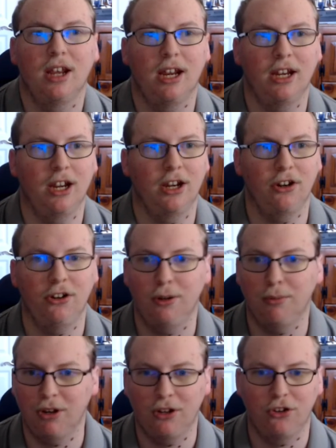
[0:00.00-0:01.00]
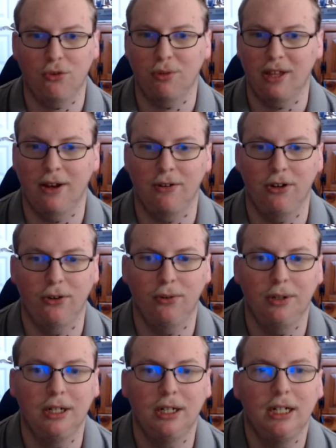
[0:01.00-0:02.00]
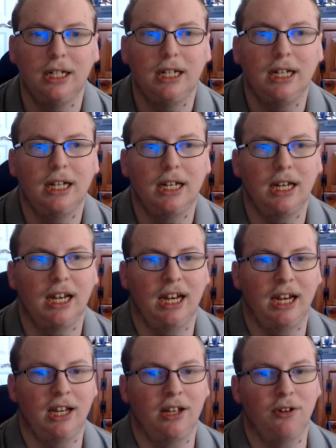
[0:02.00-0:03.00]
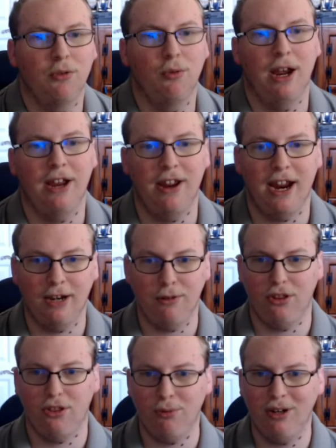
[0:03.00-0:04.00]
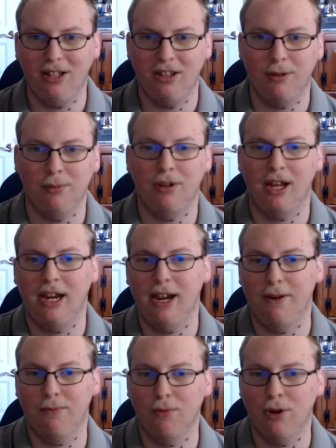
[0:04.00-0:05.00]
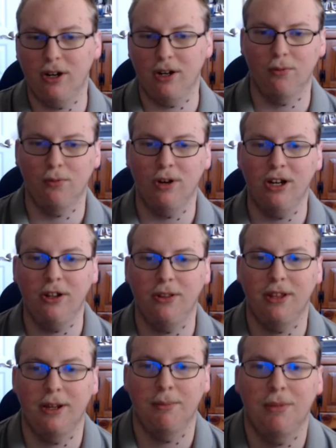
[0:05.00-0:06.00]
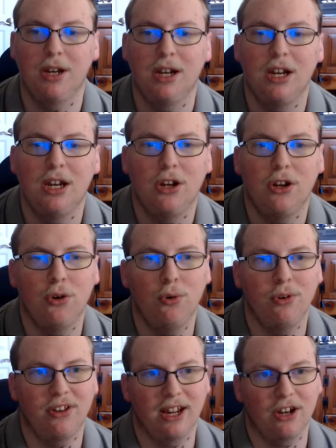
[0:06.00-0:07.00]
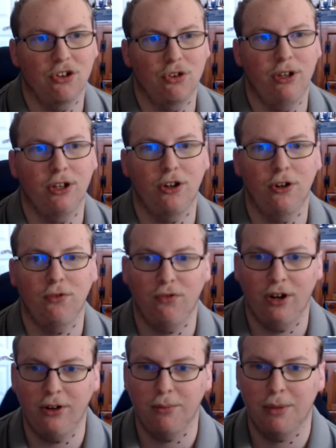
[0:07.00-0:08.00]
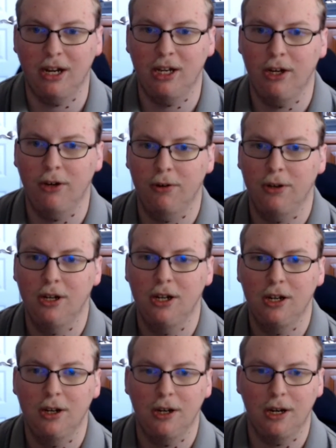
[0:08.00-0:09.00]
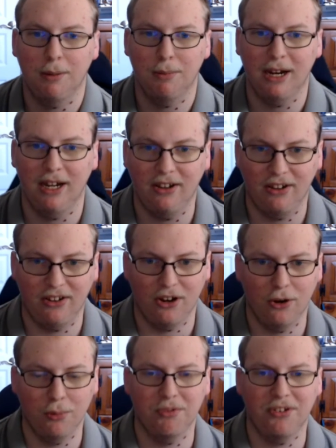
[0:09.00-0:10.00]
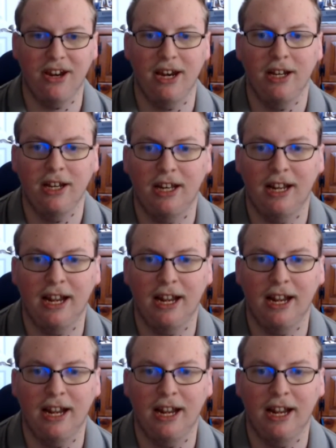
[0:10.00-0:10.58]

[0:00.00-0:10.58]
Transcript: I couldn't have done this without you. And out of the three of them, I have one of them who is actually a good friend of mine here in my home state, and